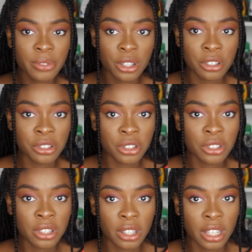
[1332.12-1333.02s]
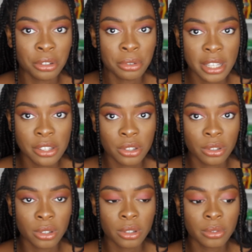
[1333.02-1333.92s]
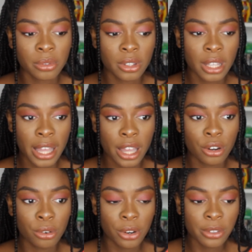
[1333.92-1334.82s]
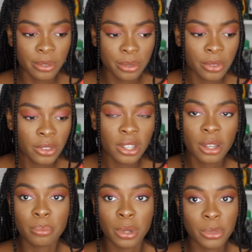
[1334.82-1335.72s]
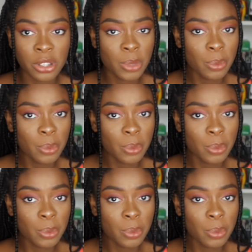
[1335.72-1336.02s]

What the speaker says: you can do to increase your hair growth, but just be